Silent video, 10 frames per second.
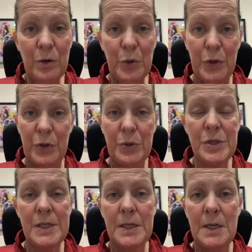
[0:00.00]
or
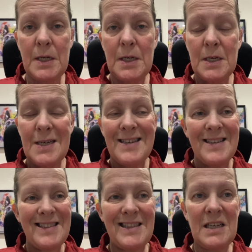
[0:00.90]
thirsty,
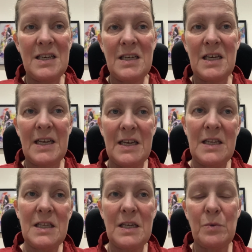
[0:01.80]
then
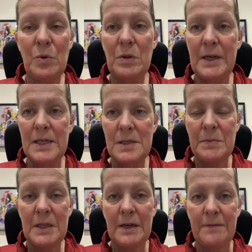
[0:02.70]
again, they won't like to
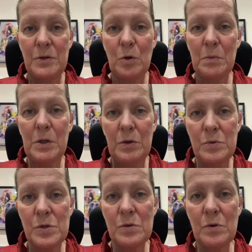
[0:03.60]
be left home alone.
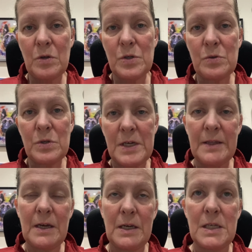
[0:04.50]
So also
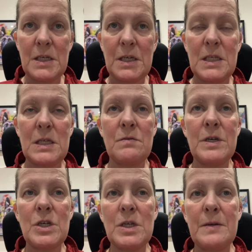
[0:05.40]
take that into
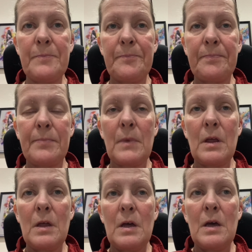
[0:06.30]
consideration.
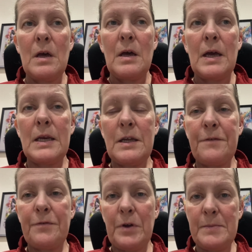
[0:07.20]
And E
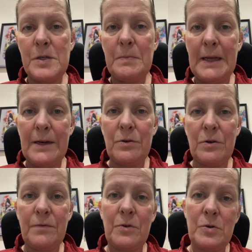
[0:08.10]
for empty bladder.
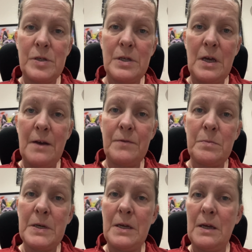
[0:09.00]
Of course, they have
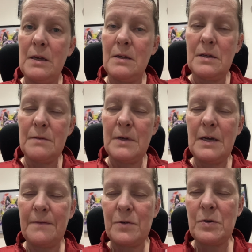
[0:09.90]

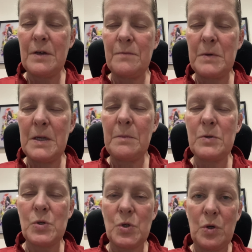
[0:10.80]
to have been able
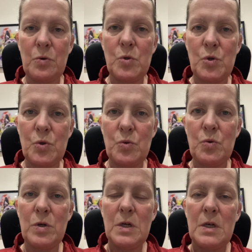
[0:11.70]
to go
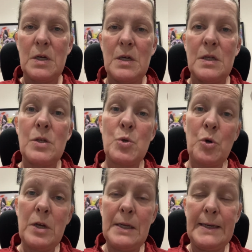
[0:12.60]
to the
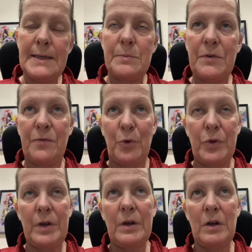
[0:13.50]
toilet before
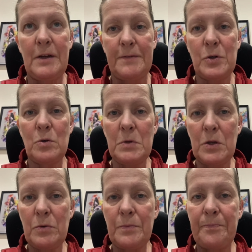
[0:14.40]
they are left home
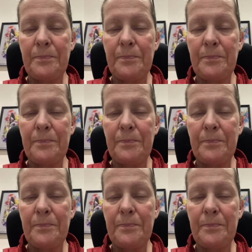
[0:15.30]
alone.